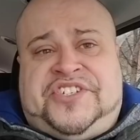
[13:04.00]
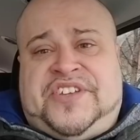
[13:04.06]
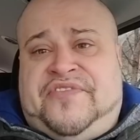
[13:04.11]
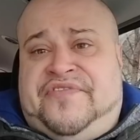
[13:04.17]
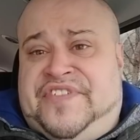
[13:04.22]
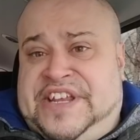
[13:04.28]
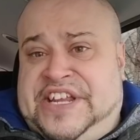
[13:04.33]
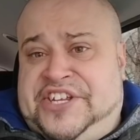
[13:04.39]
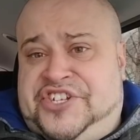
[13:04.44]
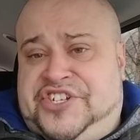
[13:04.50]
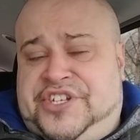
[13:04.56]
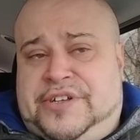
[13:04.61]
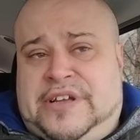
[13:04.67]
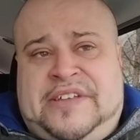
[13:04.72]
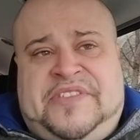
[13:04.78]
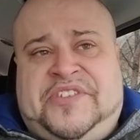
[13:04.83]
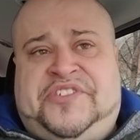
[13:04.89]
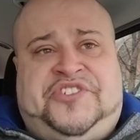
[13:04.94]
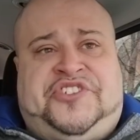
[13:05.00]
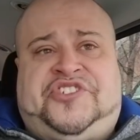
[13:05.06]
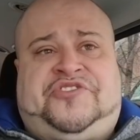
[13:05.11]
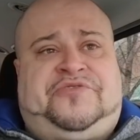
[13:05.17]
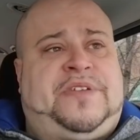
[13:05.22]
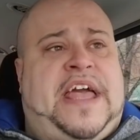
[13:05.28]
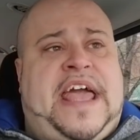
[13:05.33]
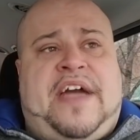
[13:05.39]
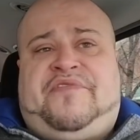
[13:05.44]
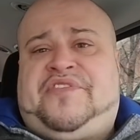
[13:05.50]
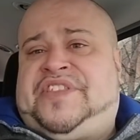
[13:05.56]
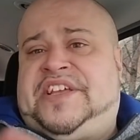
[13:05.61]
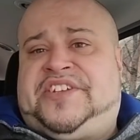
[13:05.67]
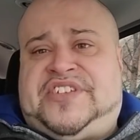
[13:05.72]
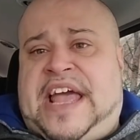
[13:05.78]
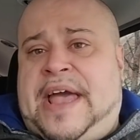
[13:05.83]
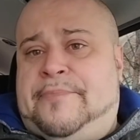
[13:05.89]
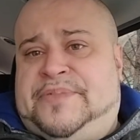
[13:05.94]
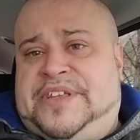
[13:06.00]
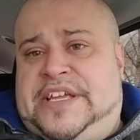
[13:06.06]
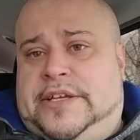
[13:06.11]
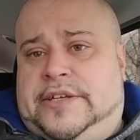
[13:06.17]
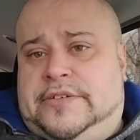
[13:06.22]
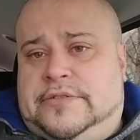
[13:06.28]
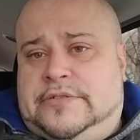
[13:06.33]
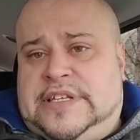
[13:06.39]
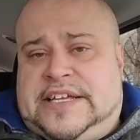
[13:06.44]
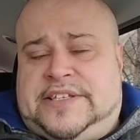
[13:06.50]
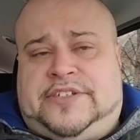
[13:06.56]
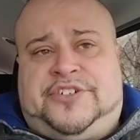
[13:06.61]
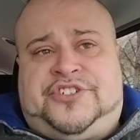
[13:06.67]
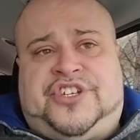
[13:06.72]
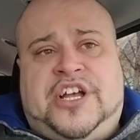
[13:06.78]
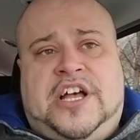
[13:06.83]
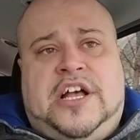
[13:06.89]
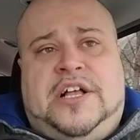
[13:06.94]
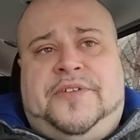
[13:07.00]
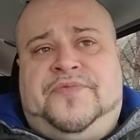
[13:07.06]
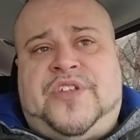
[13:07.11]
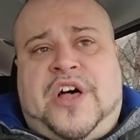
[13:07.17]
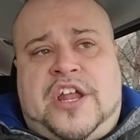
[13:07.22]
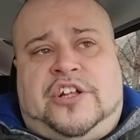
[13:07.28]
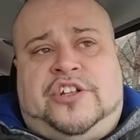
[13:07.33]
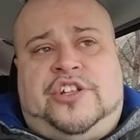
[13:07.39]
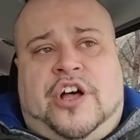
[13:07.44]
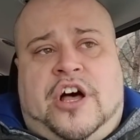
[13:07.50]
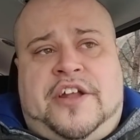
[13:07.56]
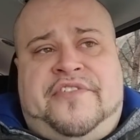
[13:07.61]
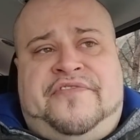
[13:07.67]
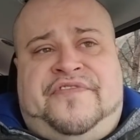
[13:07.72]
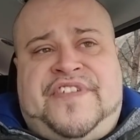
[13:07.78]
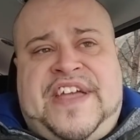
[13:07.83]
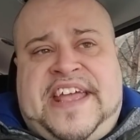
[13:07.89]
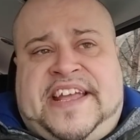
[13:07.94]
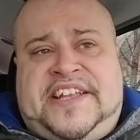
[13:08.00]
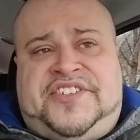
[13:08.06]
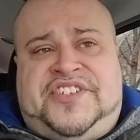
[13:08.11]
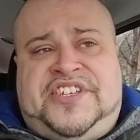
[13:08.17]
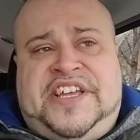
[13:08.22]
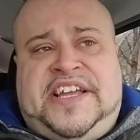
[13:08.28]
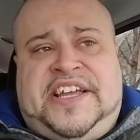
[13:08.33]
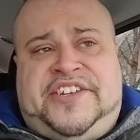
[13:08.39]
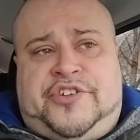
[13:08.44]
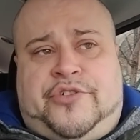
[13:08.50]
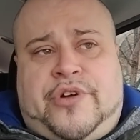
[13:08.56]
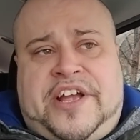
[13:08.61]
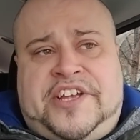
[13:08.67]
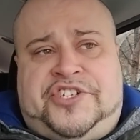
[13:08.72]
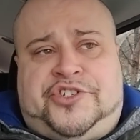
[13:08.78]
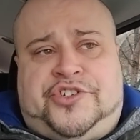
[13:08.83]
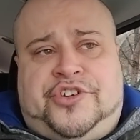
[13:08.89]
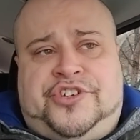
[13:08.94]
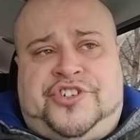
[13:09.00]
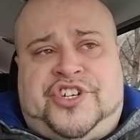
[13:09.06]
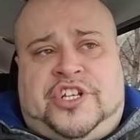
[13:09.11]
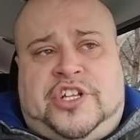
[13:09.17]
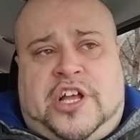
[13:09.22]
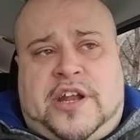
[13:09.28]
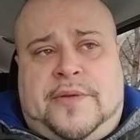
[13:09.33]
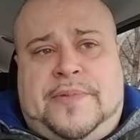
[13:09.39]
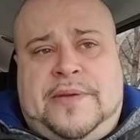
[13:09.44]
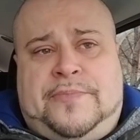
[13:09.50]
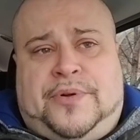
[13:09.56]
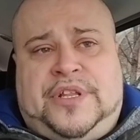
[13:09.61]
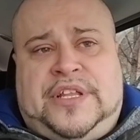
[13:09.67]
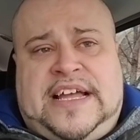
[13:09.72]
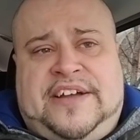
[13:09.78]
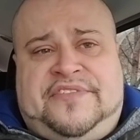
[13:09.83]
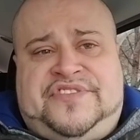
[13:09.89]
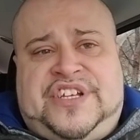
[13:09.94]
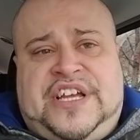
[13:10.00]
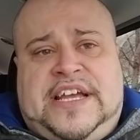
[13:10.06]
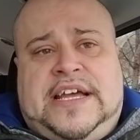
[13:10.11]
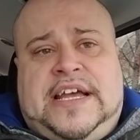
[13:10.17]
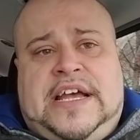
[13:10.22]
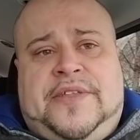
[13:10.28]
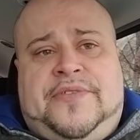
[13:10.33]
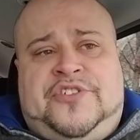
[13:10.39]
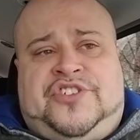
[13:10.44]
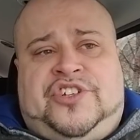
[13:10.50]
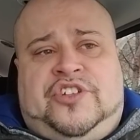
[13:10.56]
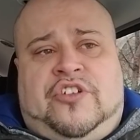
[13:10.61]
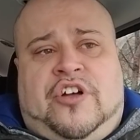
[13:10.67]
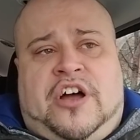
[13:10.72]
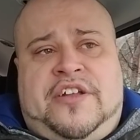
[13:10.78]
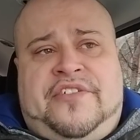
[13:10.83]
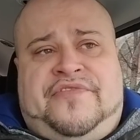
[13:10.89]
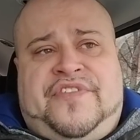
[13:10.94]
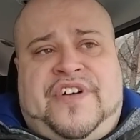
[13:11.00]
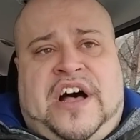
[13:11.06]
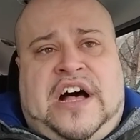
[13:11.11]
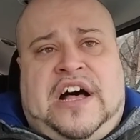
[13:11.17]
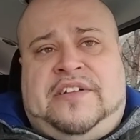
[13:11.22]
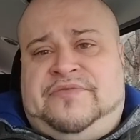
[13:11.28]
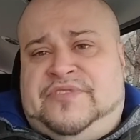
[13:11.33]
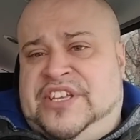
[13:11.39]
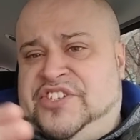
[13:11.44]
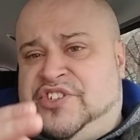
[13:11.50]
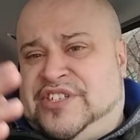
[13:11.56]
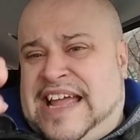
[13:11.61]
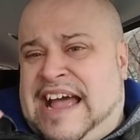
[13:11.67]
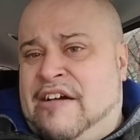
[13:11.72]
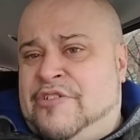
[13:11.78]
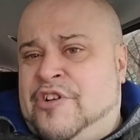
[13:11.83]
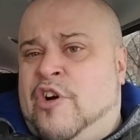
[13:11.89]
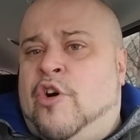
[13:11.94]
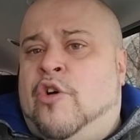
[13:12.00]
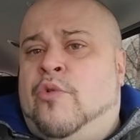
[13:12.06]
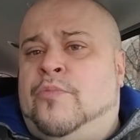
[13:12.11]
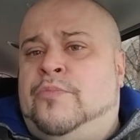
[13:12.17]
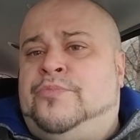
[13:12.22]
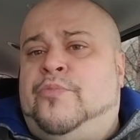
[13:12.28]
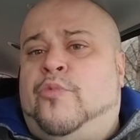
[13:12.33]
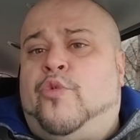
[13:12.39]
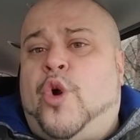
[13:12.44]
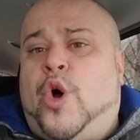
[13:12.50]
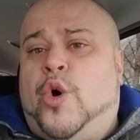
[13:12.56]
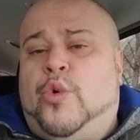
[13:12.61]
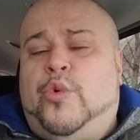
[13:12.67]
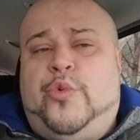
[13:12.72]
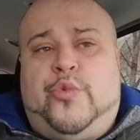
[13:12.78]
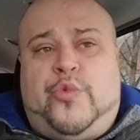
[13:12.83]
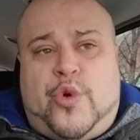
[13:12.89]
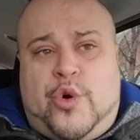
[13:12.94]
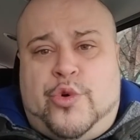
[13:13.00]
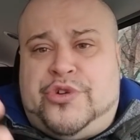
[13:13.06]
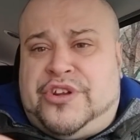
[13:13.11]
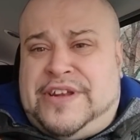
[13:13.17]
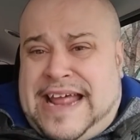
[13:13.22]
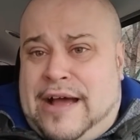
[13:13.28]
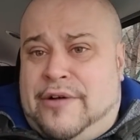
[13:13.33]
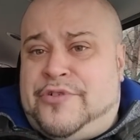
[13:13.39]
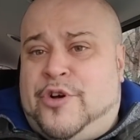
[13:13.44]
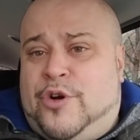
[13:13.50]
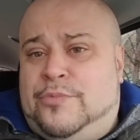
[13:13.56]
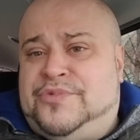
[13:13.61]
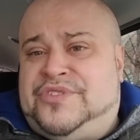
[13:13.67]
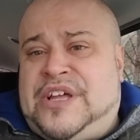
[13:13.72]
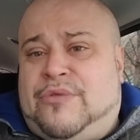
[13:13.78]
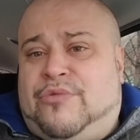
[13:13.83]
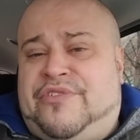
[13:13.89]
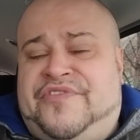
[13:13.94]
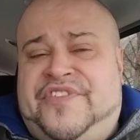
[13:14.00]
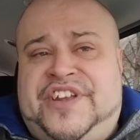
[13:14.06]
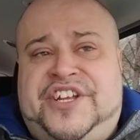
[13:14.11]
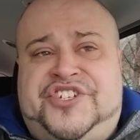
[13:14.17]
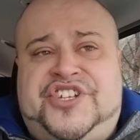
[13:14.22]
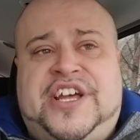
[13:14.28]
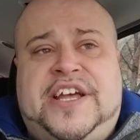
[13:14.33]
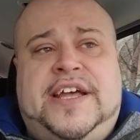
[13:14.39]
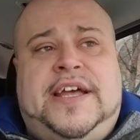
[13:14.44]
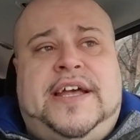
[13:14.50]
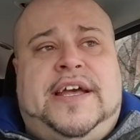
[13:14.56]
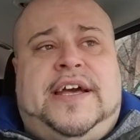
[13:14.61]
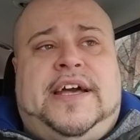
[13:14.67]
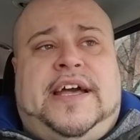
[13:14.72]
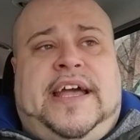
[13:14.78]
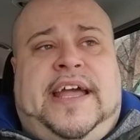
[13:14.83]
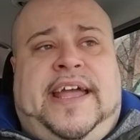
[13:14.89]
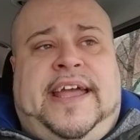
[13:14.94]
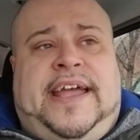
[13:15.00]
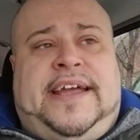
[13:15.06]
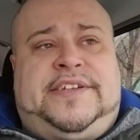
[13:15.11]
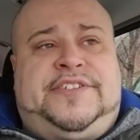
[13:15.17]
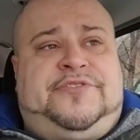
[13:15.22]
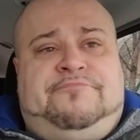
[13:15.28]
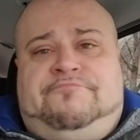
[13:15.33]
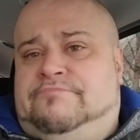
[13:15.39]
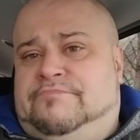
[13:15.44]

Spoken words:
have finished, and there's just everything's empty. Like, there's not a lot of vacancy in Christchurch. A lot of people left. There's a lot of these road townhomes that were finished, and